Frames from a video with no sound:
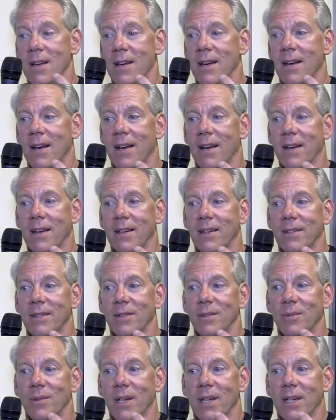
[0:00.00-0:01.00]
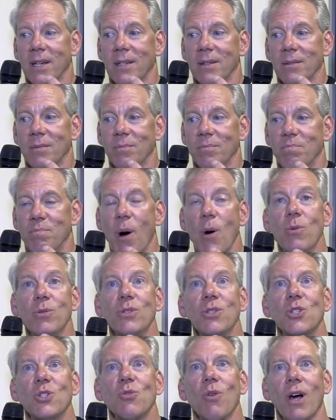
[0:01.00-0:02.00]

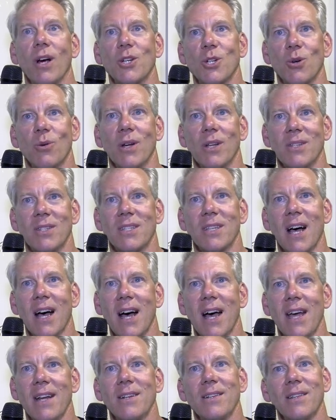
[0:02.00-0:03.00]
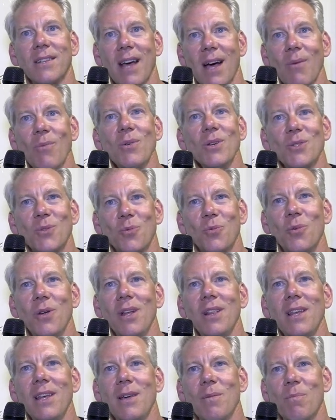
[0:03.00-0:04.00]
bone structure inside. And that was
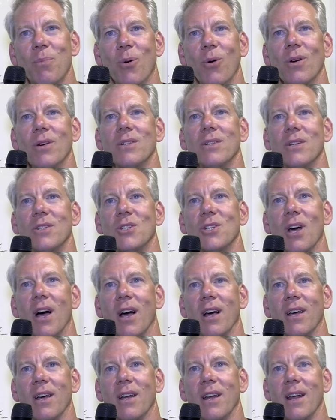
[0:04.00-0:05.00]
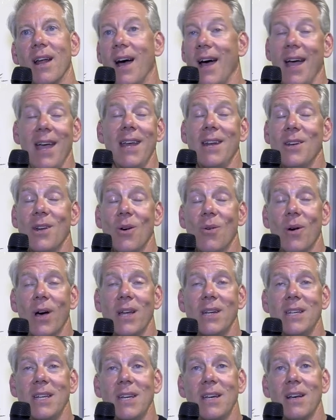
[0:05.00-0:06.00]
really important to Chuck. And I had no
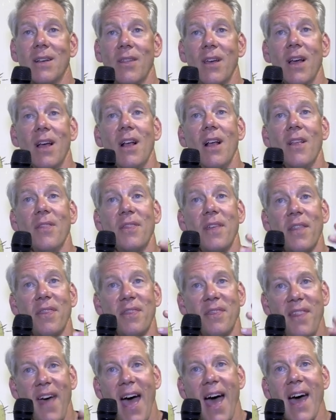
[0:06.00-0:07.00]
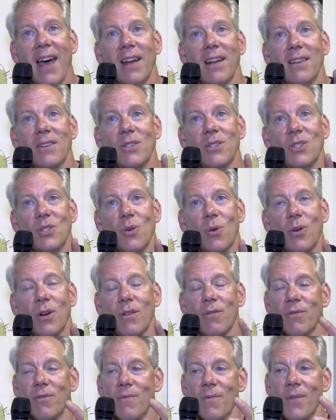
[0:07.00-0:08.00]
idea that sort
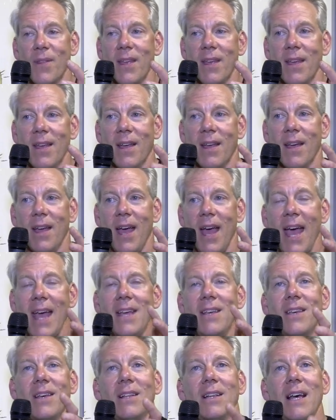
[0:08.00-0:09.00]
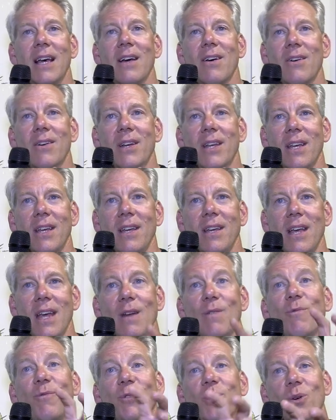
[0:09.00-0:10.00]
of angularity
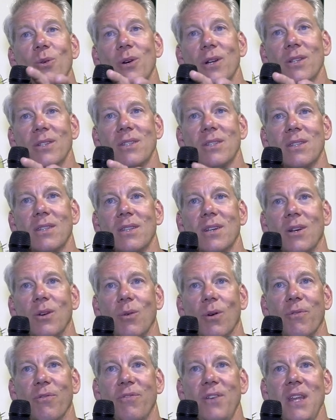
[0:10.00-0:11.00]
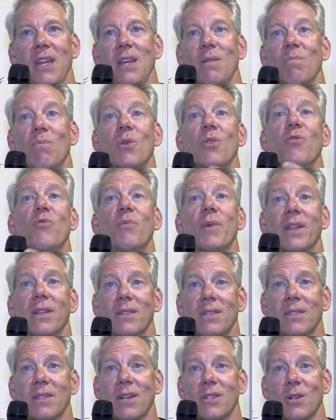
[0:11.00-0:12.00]
influenced the graffiti movement
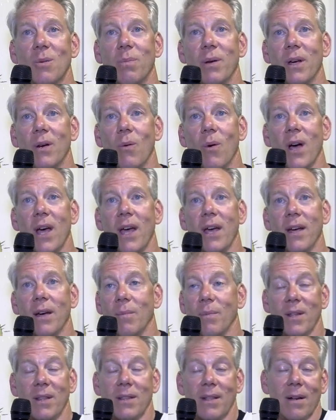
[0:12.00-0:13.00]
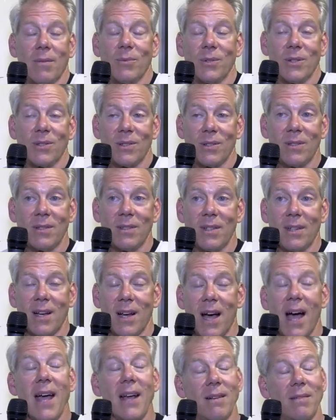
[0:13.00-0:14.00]
in such a big way. I mean, that was,
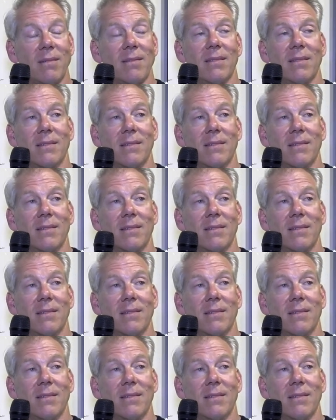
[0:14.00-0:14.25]
I